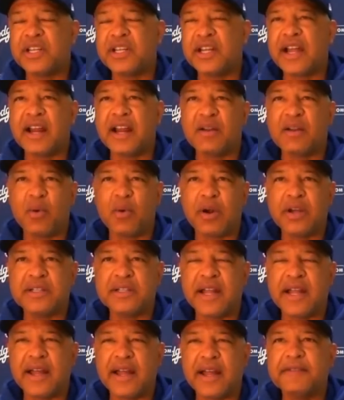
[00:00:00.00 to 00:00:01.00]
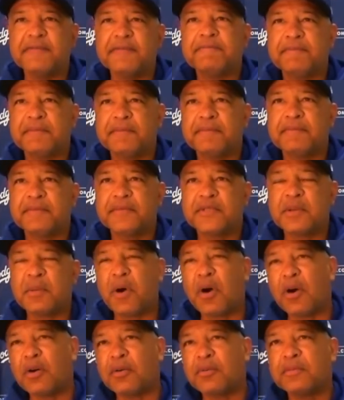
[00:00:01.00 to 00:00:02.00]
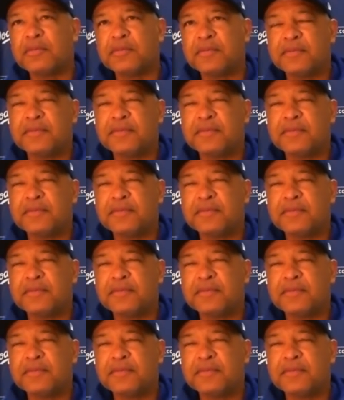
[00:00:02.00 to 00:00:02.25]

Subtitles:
see kind of where he's at tomorrow.